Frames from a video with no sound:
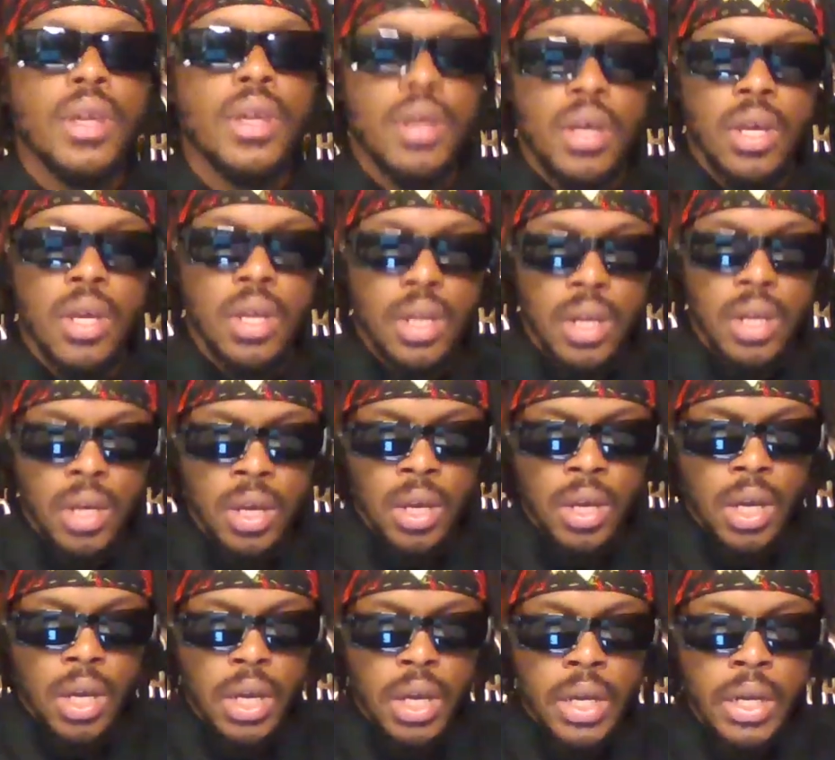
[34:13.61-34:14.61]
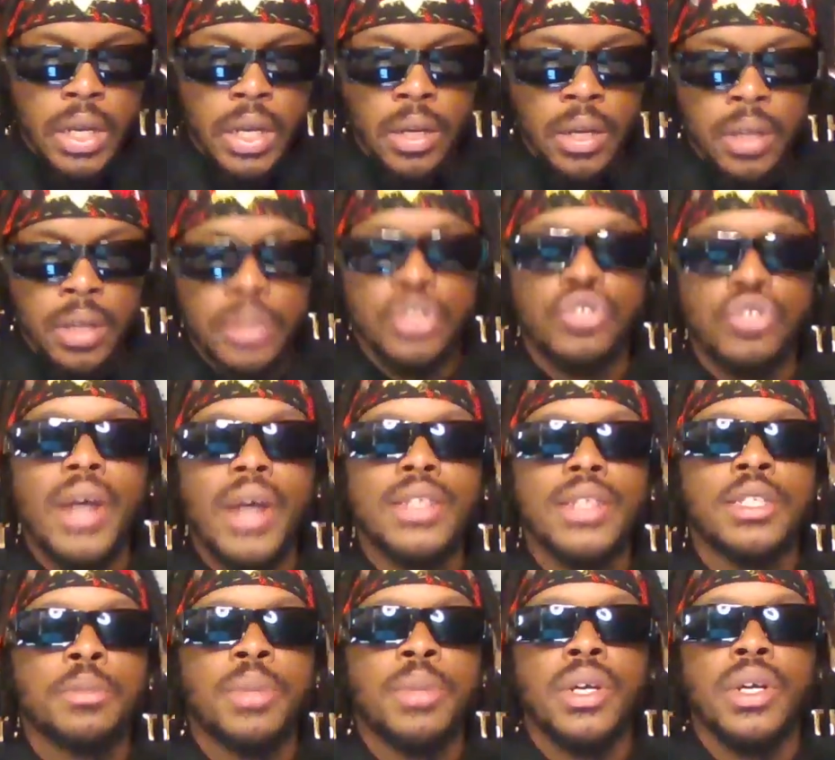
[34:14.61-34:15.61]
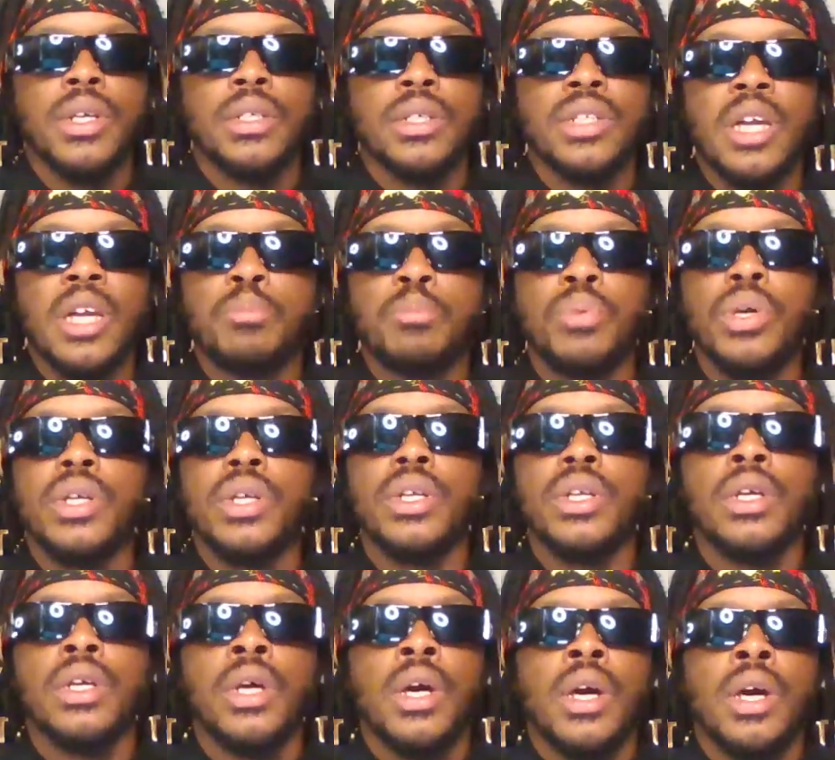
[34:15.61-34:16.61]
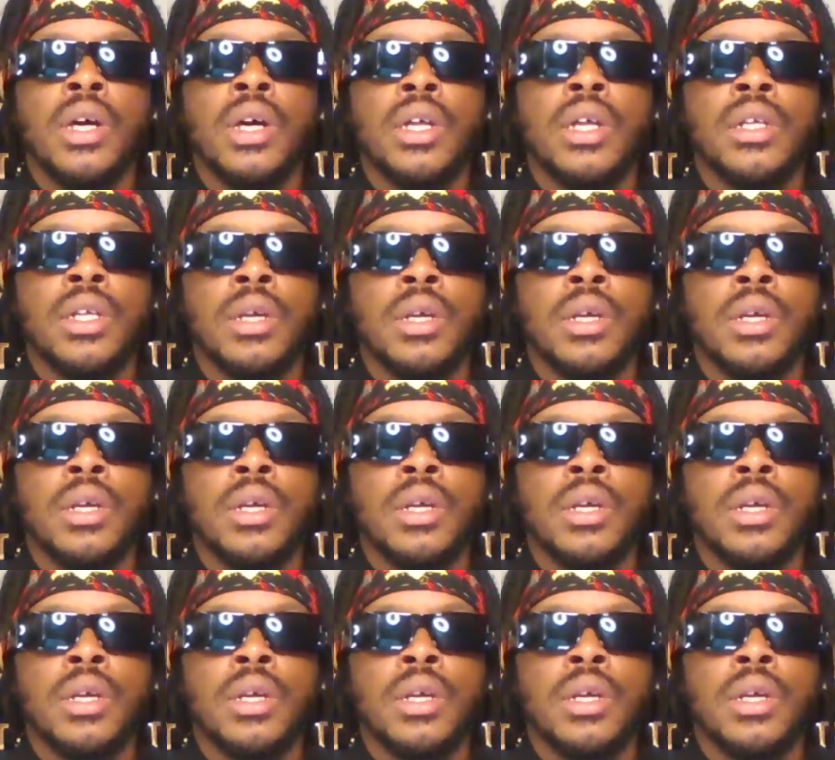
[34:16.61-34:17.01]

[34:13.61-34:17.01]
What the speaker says: And it's tragic because they put it.